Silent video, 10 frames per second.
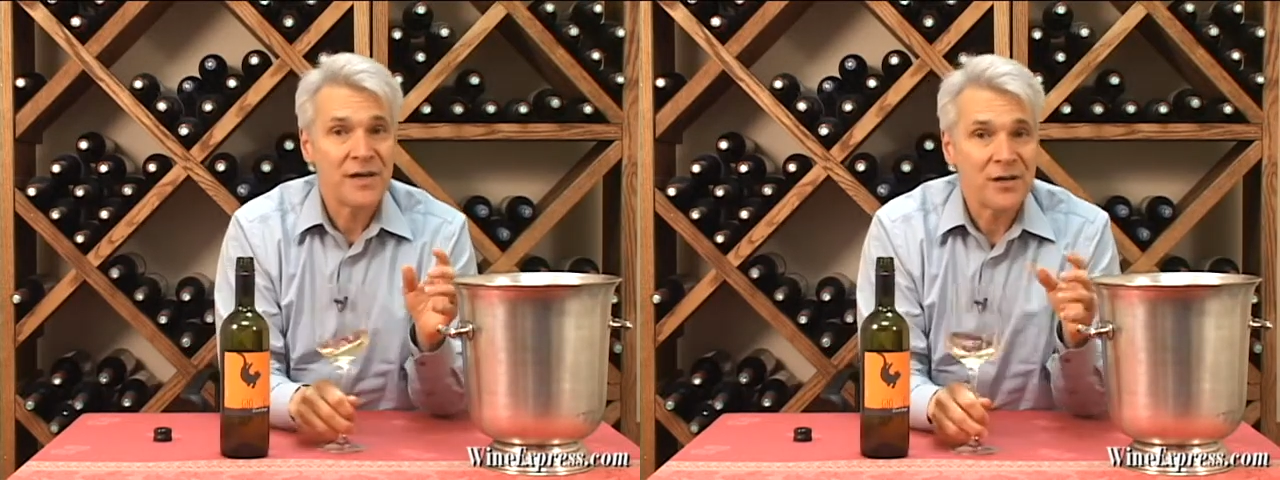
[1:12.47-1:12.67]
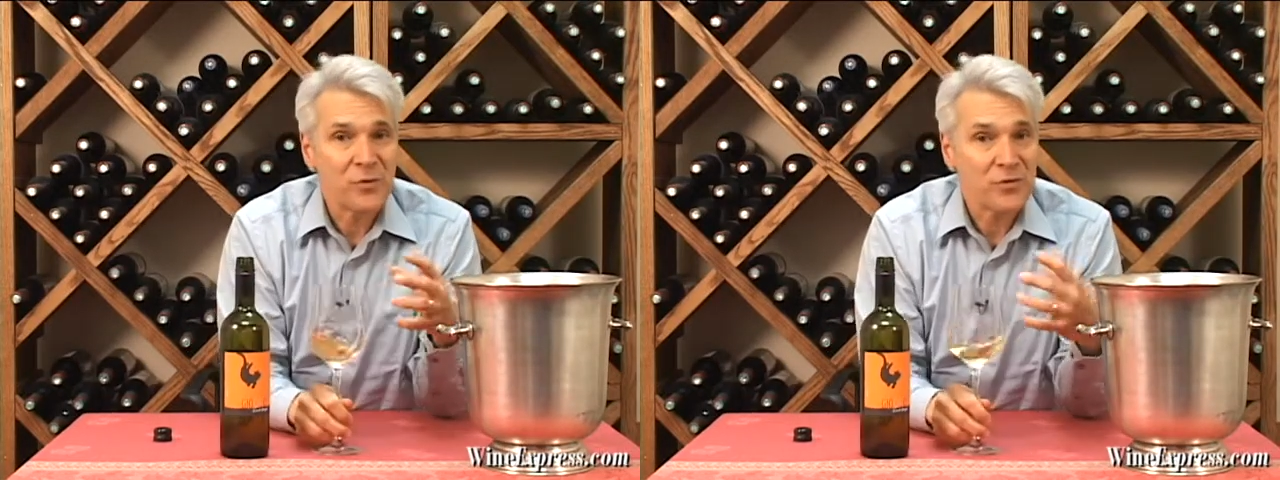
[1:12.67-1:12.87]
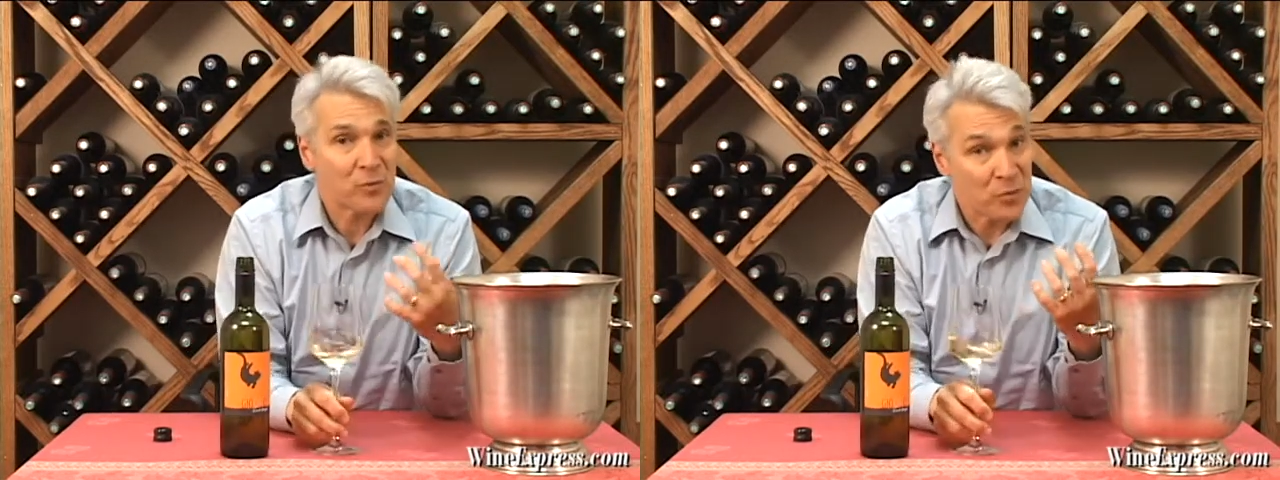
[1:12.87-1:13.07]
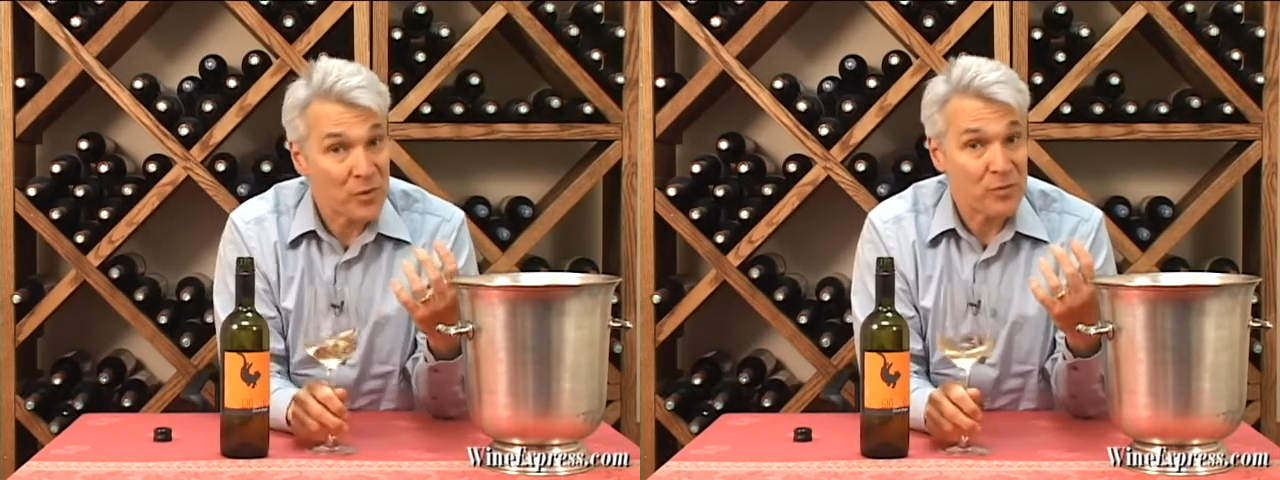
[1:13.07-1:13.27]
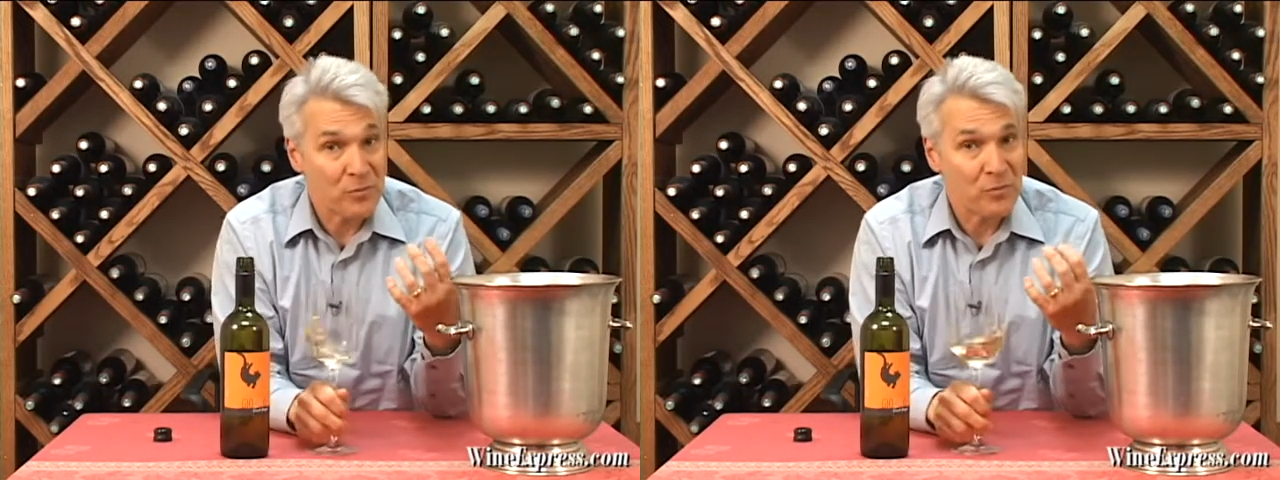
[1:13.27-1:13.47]
who was one
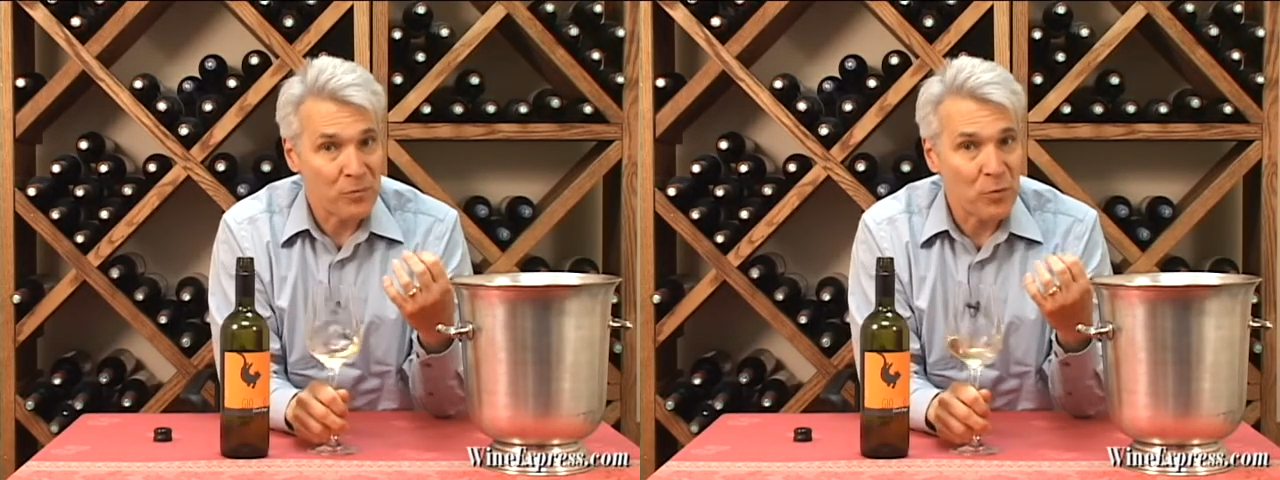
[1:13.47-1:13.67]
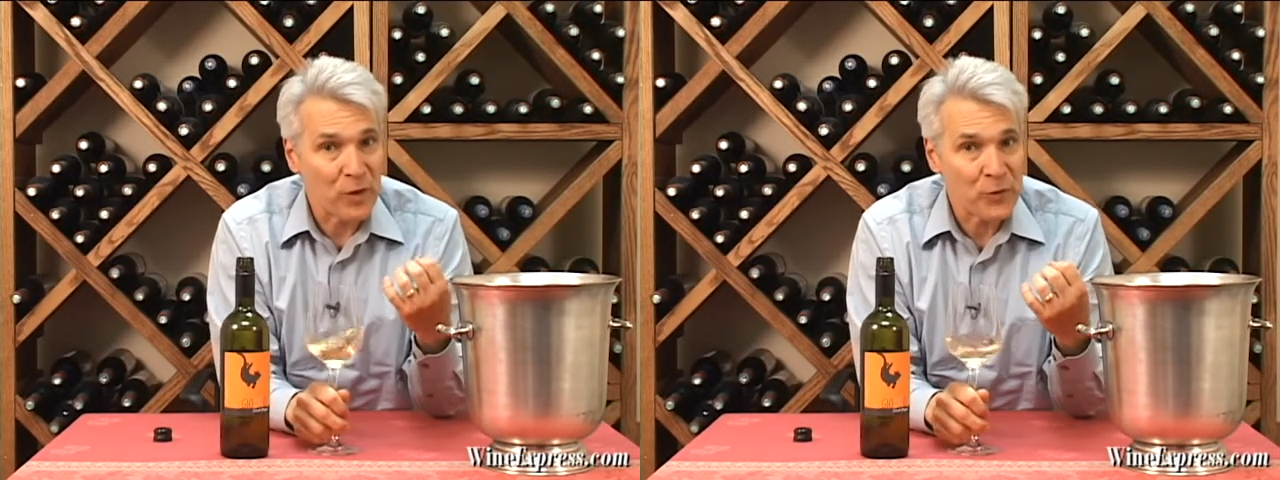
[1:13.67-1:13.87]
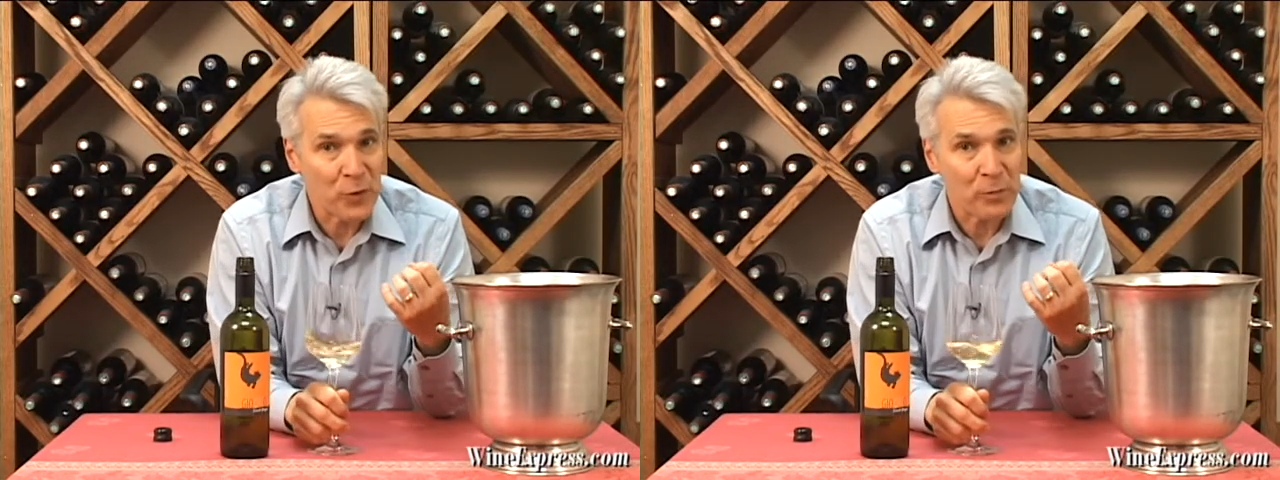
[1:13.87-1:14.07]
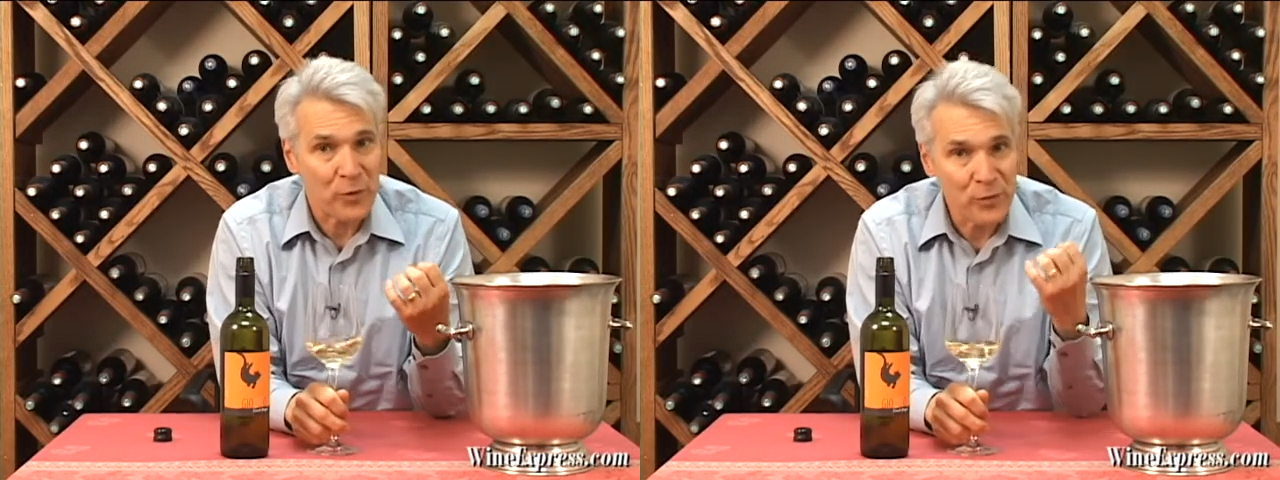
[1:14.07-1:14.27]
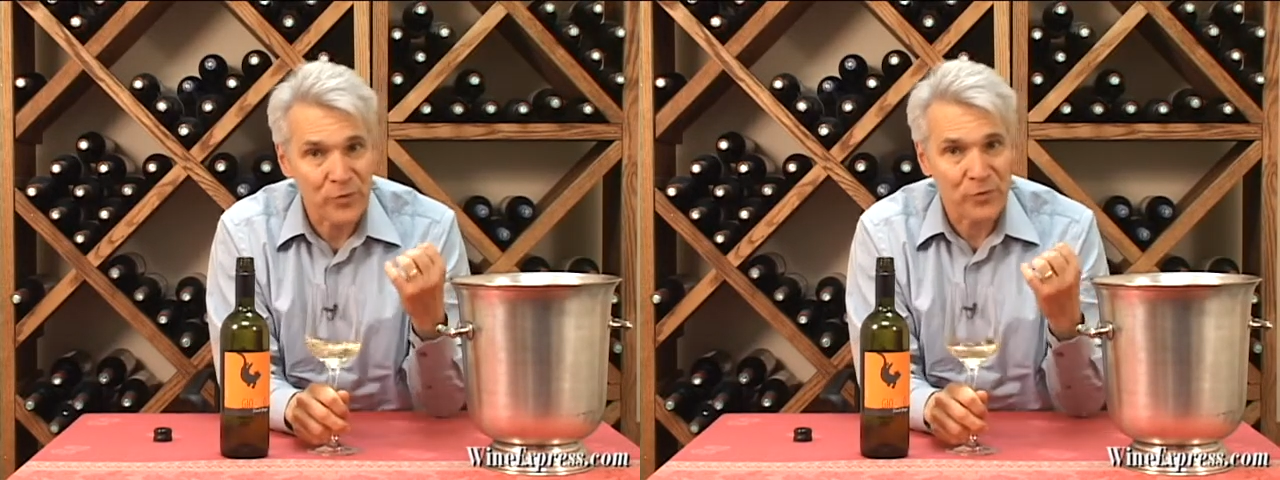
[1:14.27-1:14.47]
of the well-known
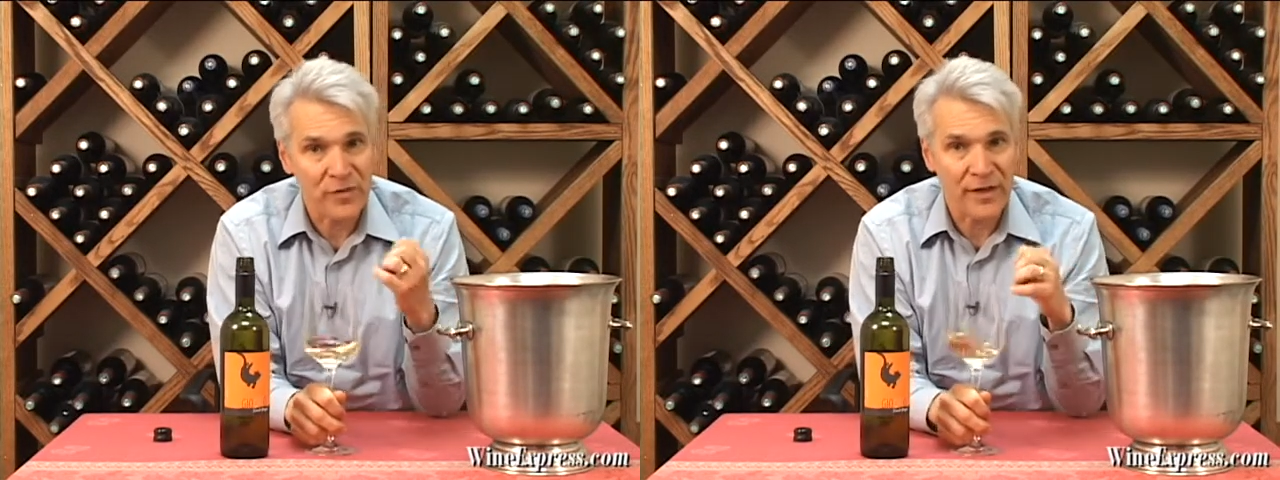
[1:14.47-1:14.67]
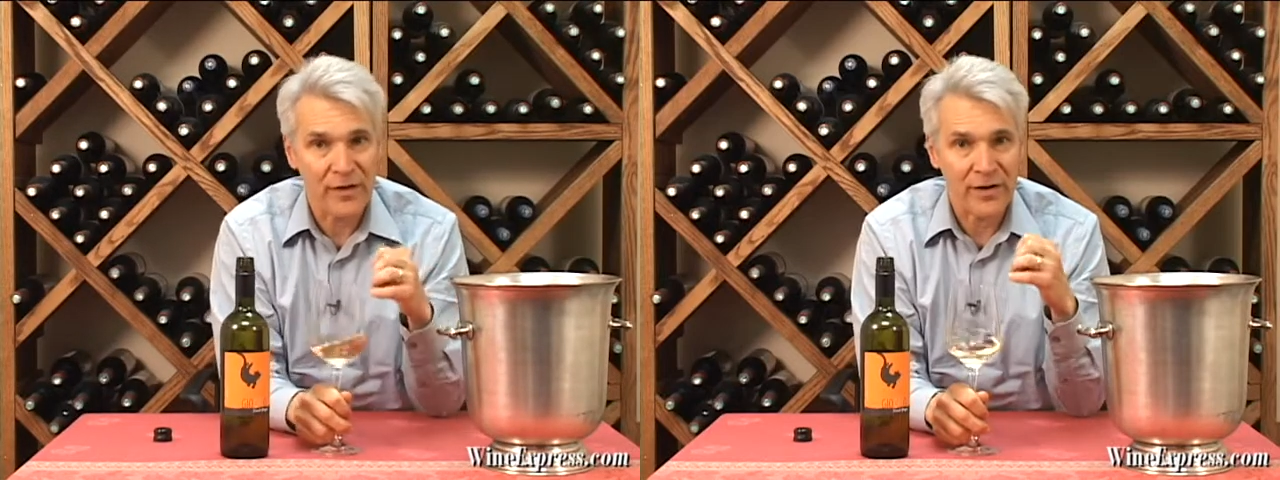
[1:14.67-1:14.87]
producers there,